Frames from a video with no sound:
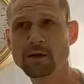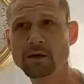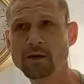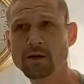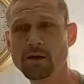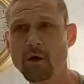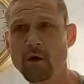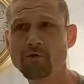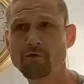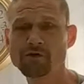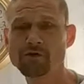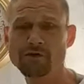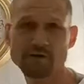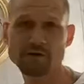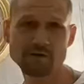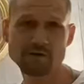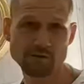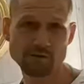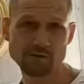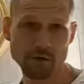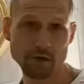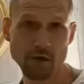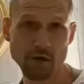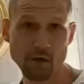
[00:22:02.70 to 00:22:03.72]
the
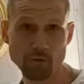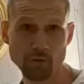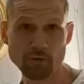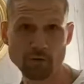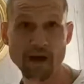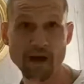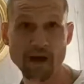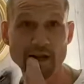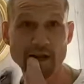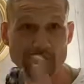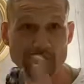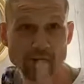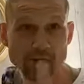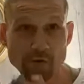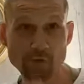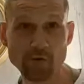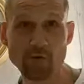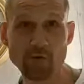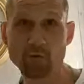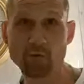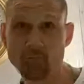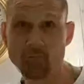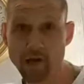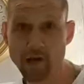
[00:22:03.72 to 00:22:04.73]
officers, credit to
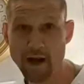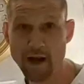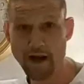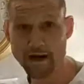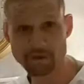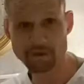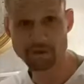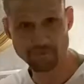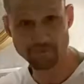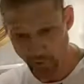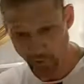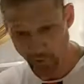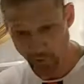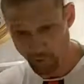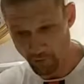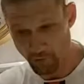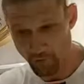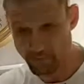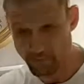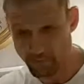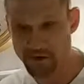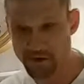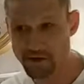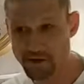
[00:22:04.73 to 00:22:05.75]
them, praise for
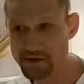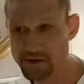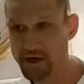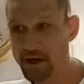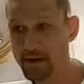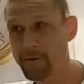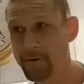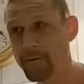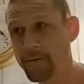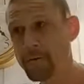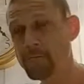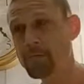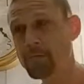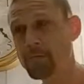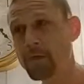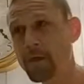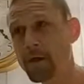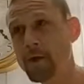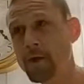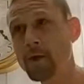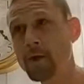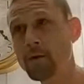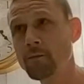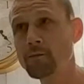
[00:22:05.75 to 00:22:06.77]
them to say,
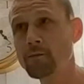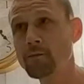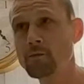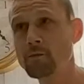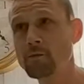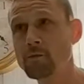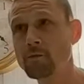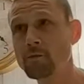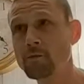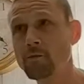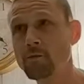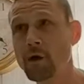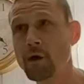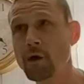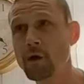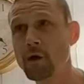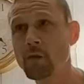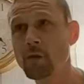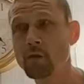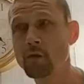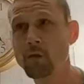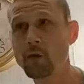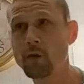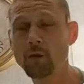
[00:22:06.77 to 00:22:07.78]

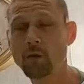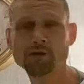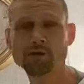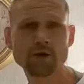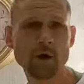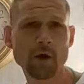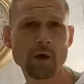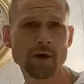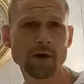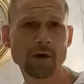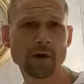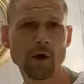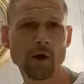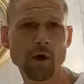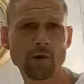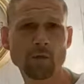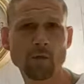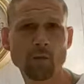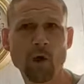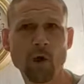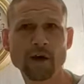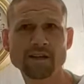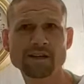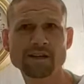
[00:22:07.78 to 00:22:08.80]
well, what was going on?
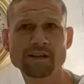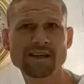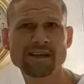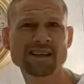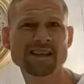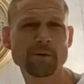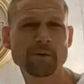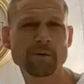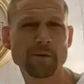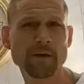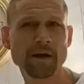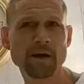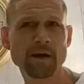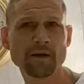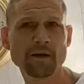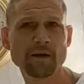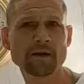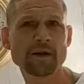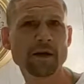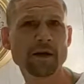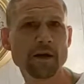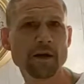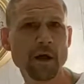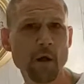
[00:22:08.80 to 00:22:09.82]
Why has he disappeared?
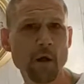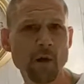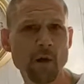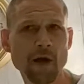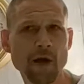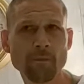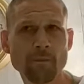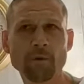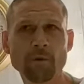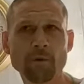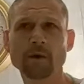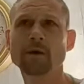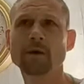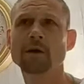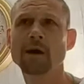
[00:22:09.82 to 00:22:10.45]
Do you know him?